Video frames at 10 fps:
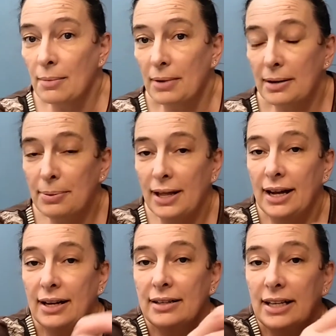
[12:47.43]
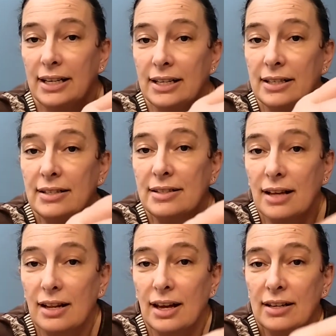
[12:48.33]
My plan is,
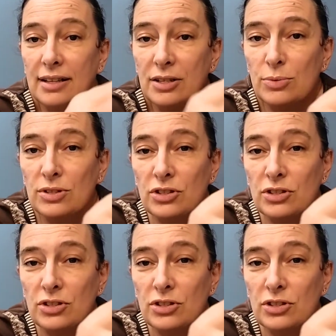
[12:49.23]
a lot of this was